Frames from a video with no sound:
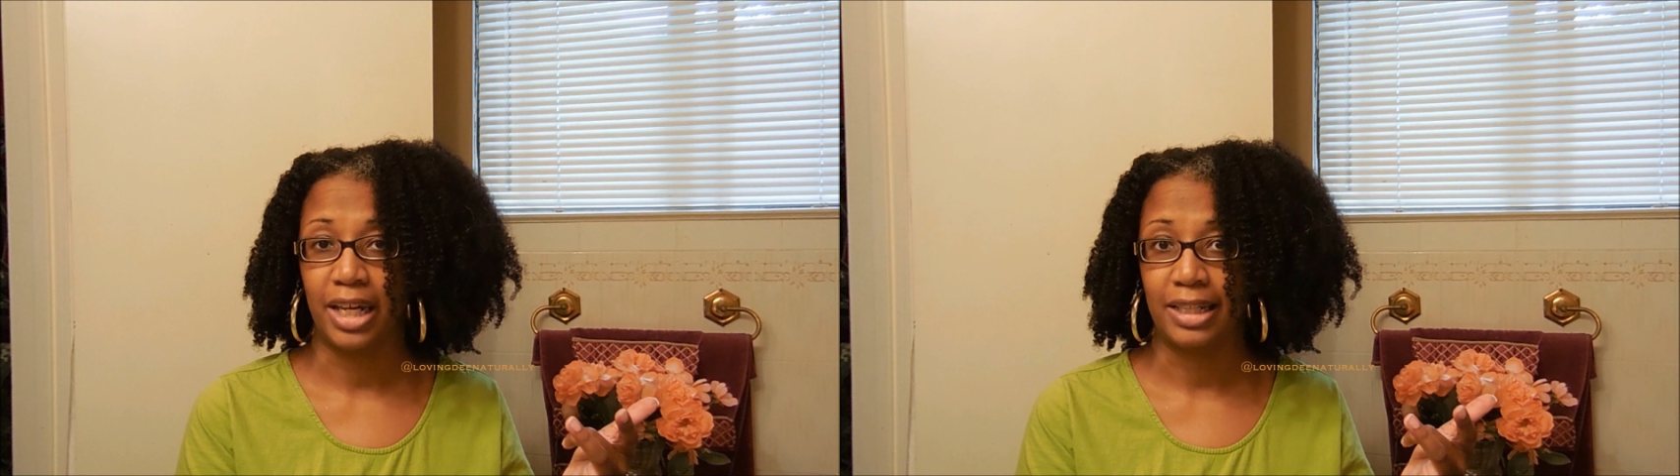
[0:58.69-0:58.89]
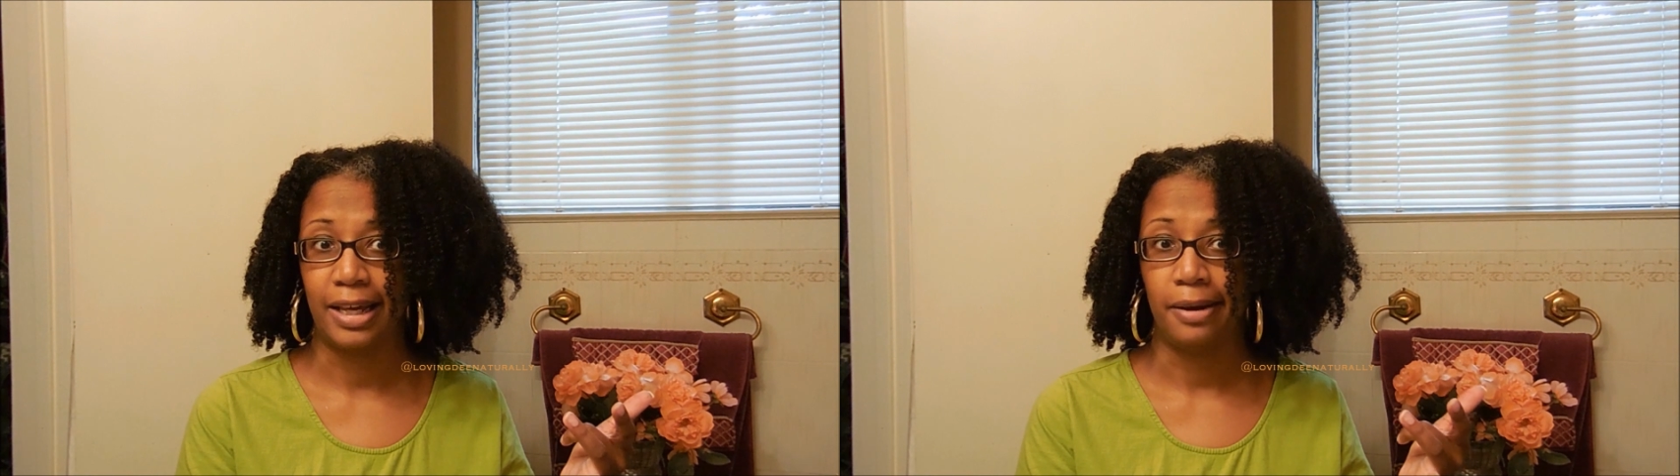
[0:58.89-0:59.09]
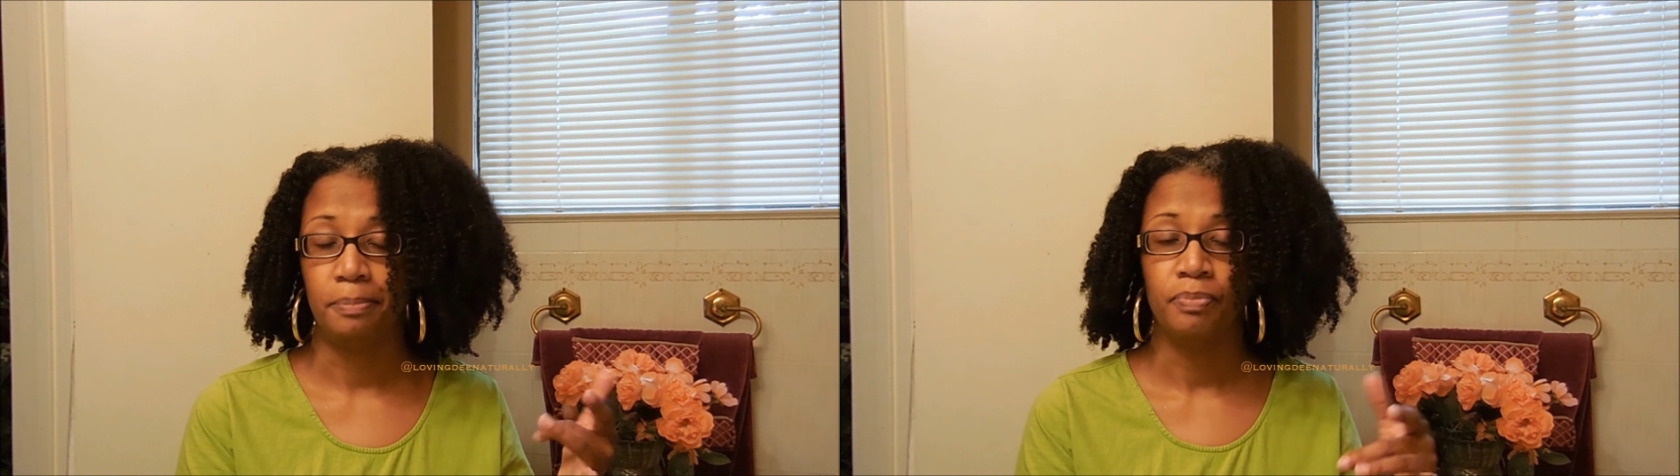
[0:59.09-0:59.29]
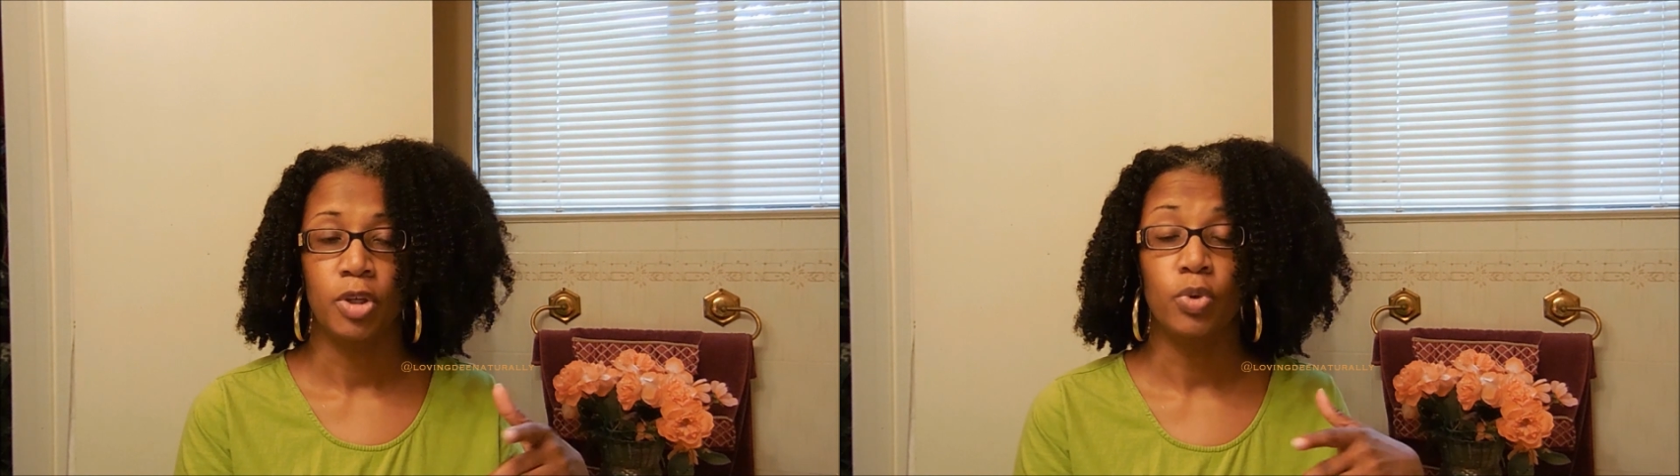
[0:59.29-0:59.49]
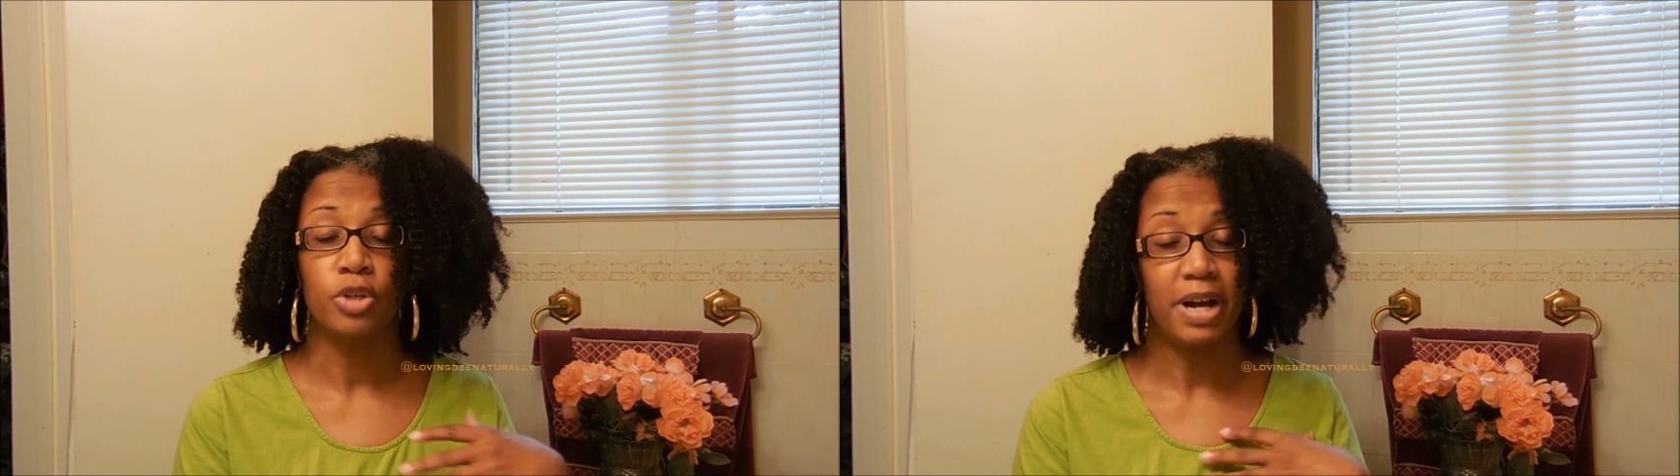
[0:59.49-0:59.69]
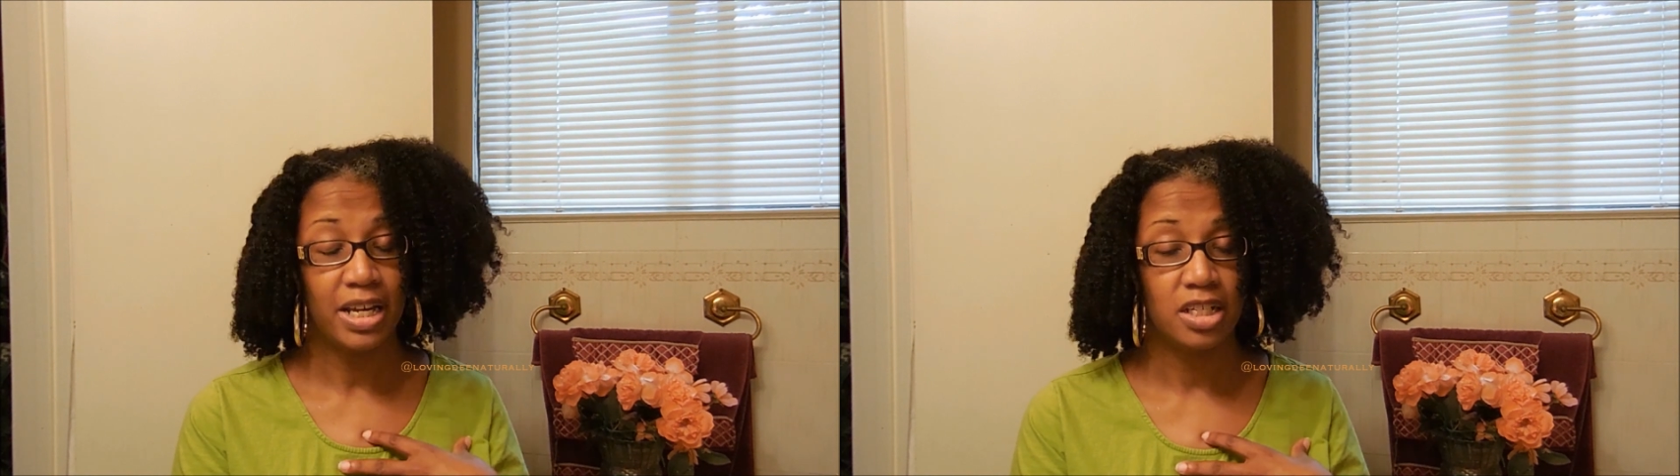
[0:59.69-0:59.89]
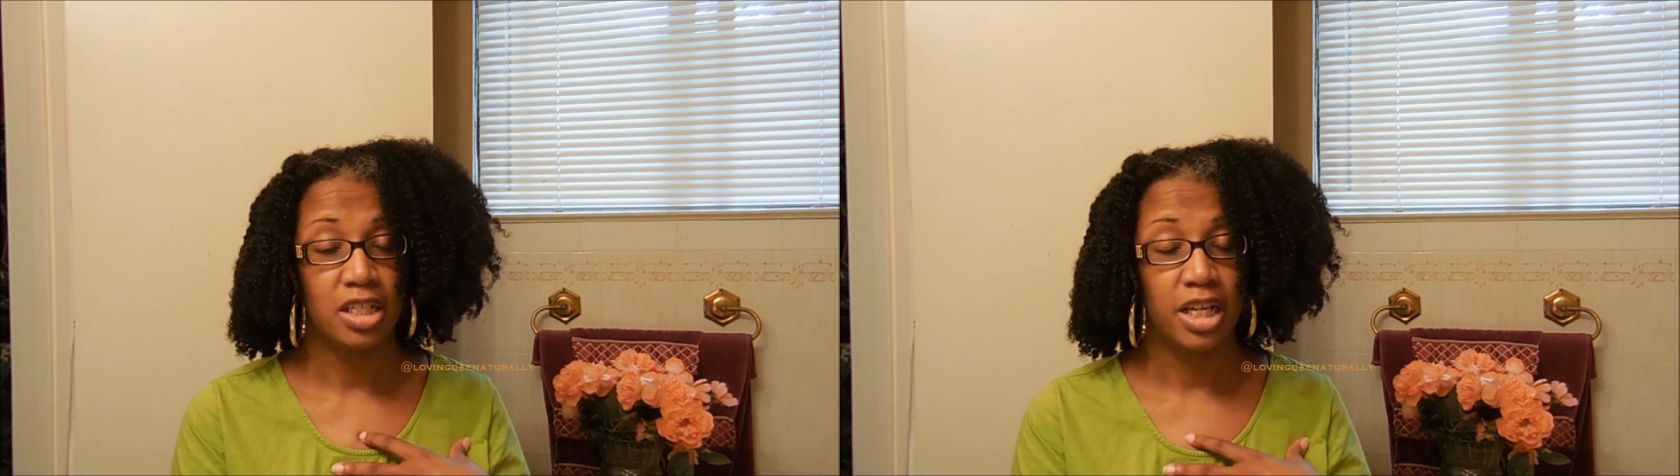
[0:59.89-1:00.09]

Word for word: like that, which mine did.